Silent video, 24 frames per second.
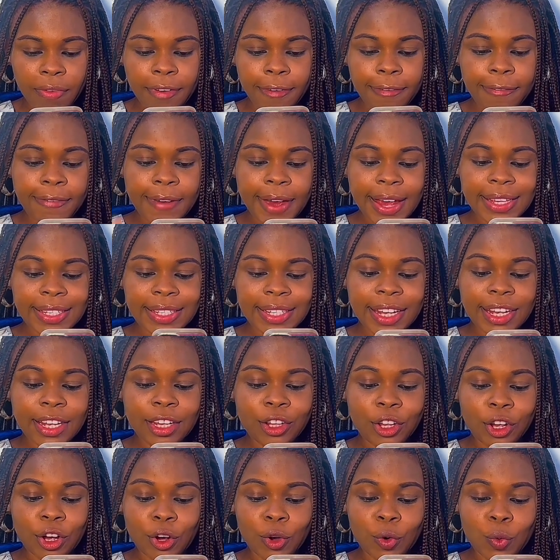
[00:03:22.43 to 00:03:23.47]

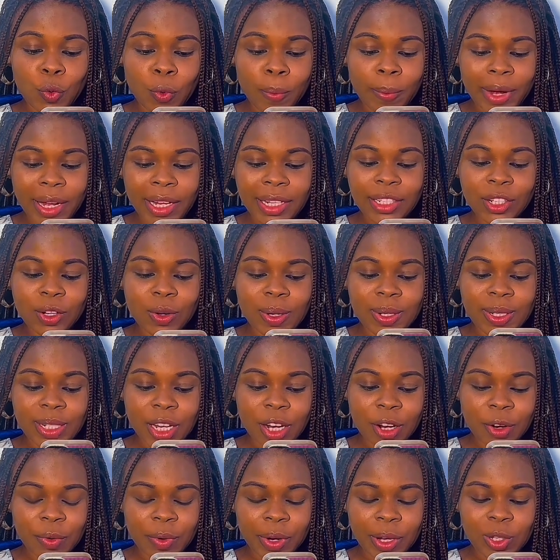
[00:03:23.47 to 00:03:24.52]
fair-skinned young woman
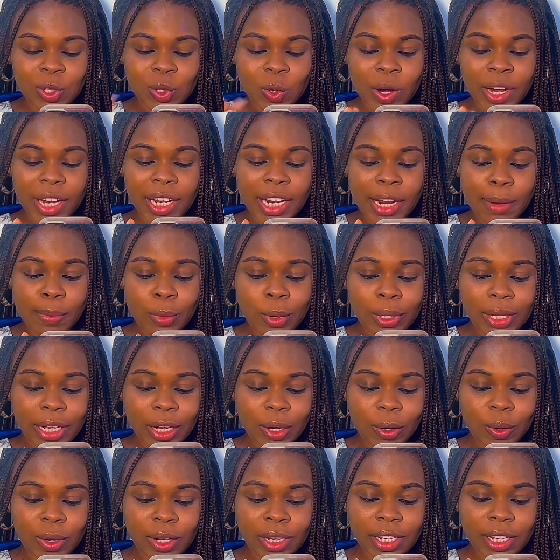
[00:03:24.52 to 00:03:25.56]
content creator in a
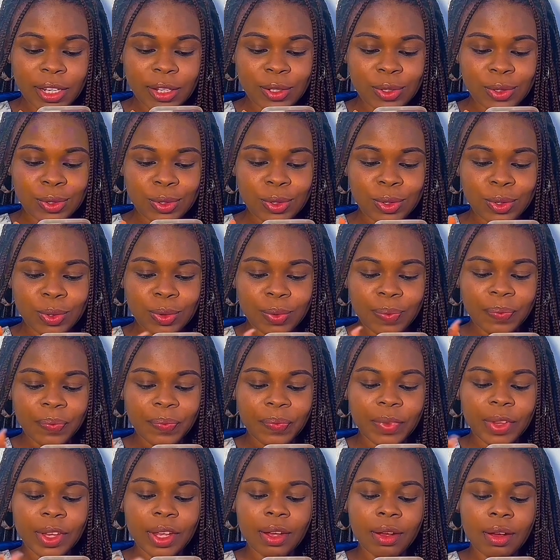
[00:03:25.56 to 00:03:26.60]
modern content studio.
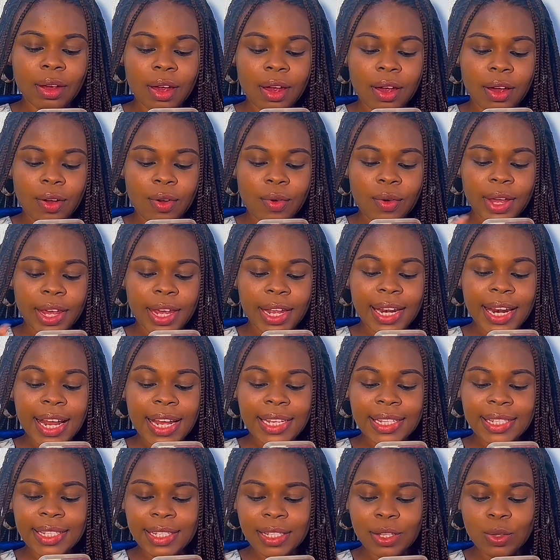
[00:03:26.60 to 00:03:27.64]
Okay,
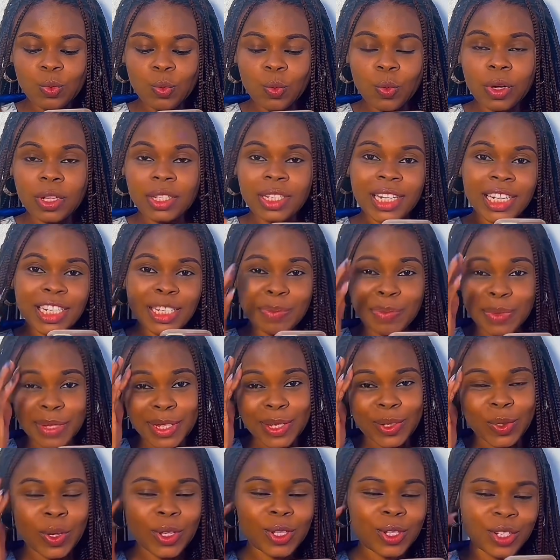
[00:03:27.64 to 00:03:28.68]
let's see what ChatGPT
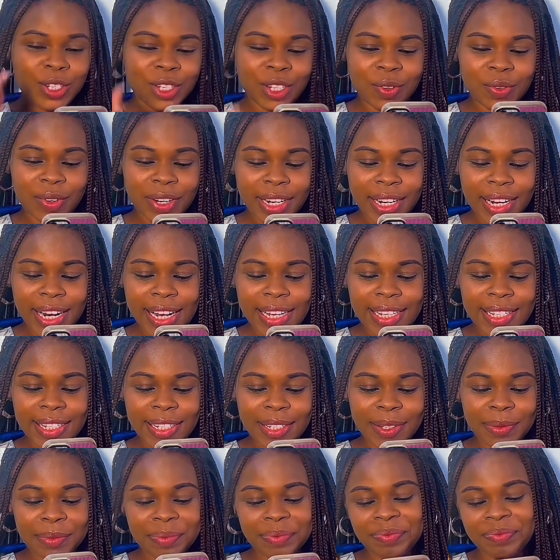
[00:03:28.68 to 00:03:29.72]
is going to generate. Let's
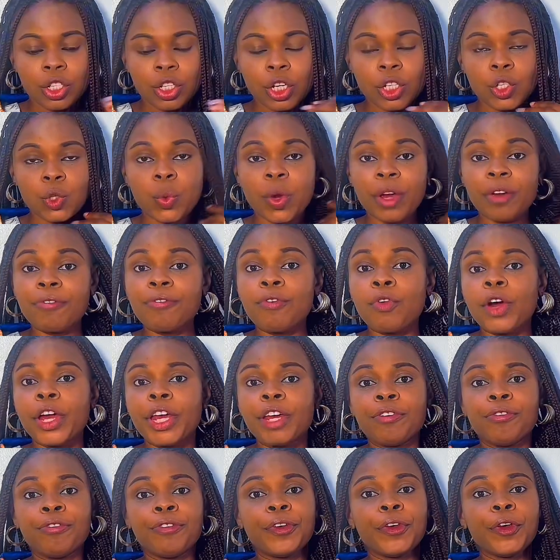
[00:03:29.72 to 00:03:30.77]
see. Just wait for
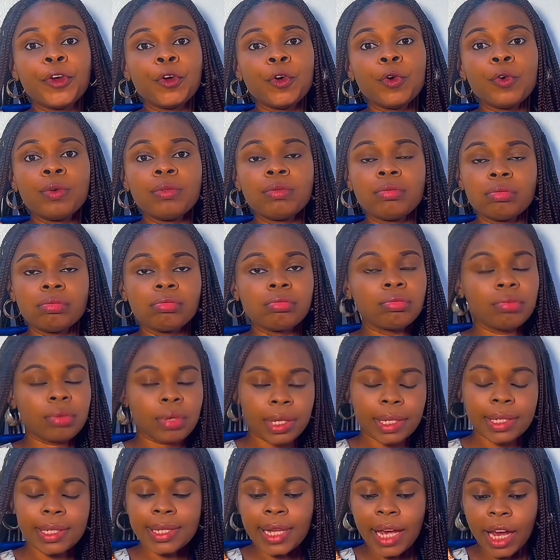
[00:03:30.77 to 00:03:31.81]
a few
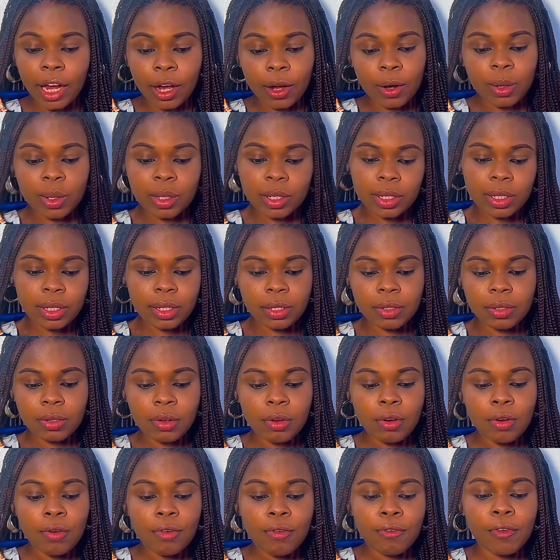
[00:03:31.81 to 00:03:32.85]
seconds
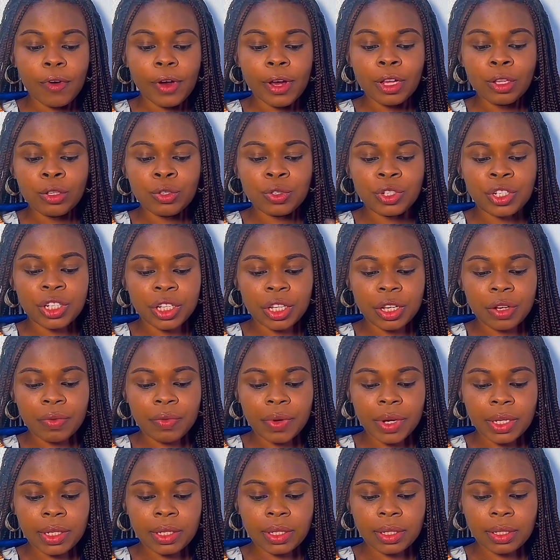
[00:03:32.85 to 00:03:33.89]
for it to
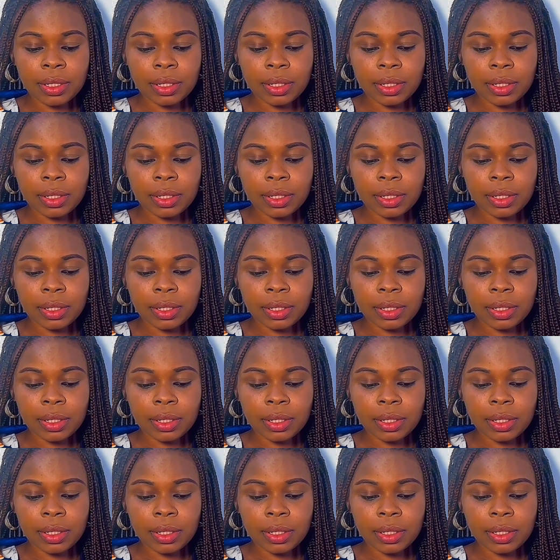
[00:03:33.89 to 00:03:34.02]
generate.